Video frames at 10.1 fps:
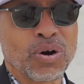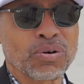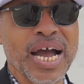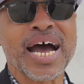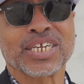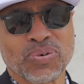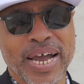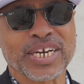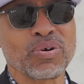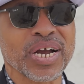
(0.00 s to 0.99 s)
know,
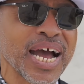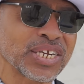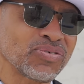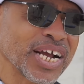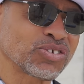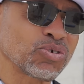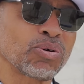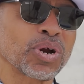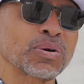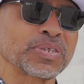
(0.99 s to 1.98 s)
doing contractual
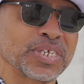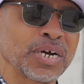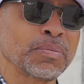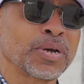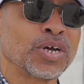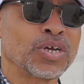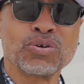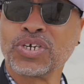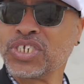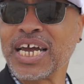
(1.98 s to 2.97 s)
work with them.
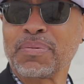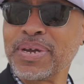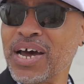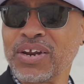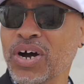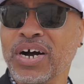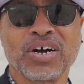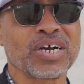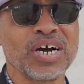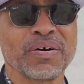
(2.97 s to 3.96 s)
You can check me out
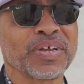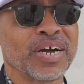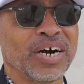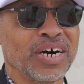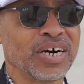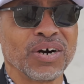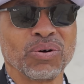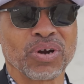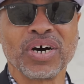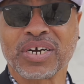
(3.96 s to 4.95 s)
on
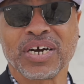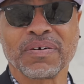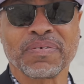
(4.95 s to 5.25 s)
Uncuffed.org,